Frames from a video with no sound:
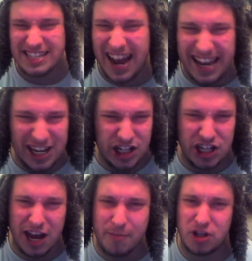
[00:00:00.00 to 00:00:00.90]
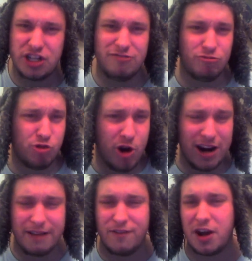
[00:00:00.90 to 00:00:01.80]
tacky as shit, but she
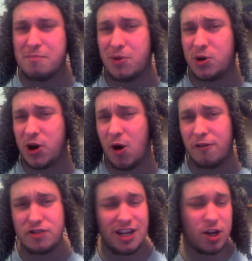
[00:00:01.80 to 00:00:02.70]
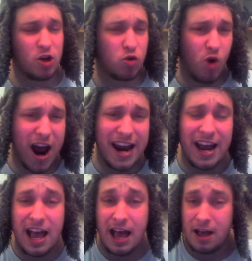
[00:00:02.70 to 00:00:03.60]
really fucking pulled it off. She looked great,